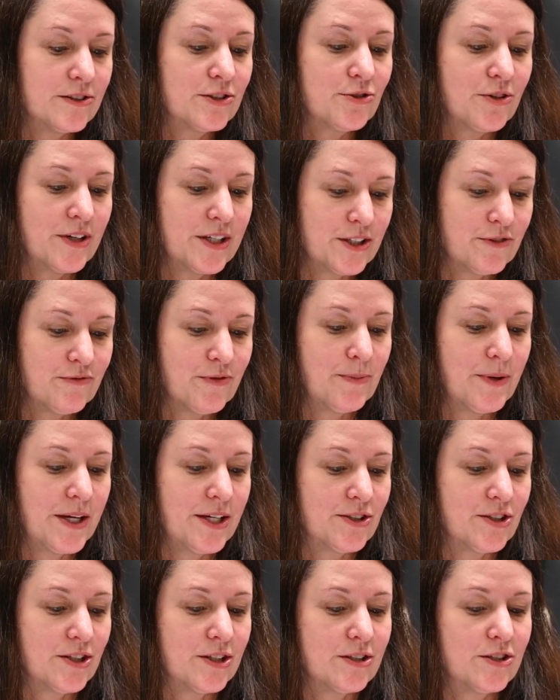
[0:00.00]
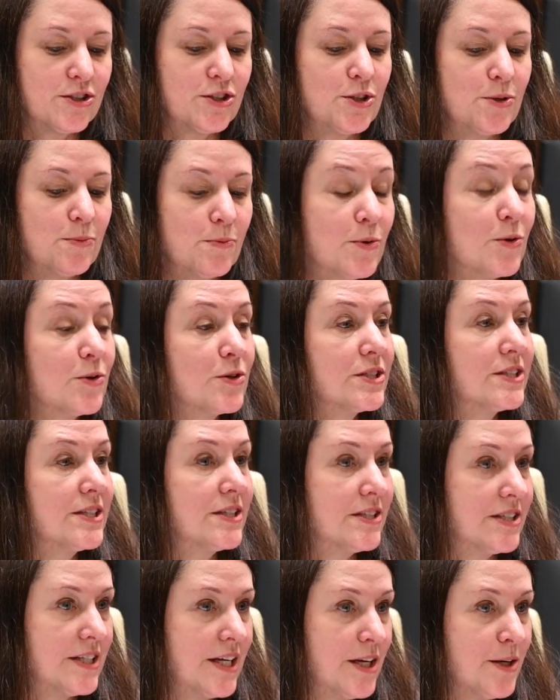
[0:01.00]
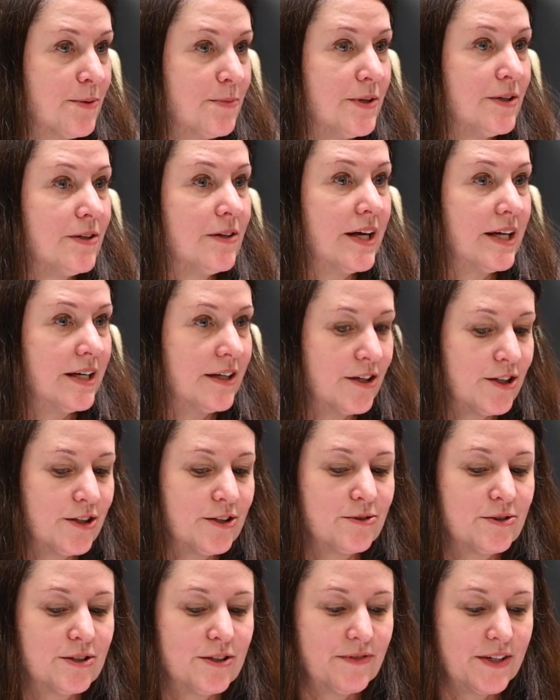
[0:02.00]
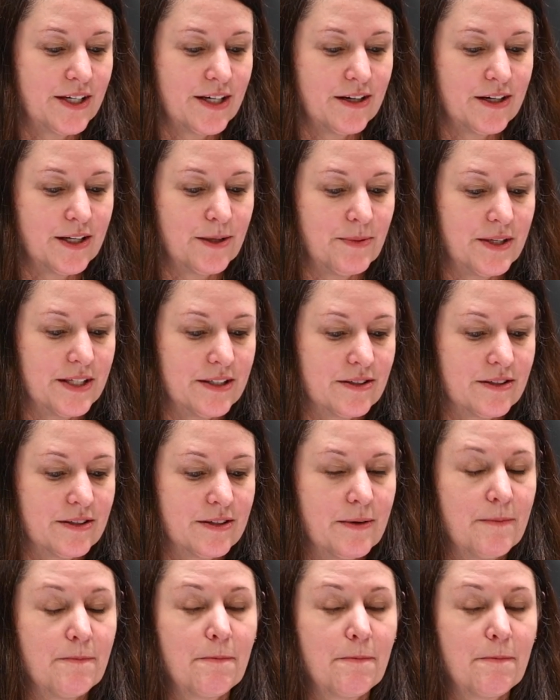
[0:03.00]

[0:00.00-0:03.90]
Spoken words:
transformations to more sustainable and inclusive economies.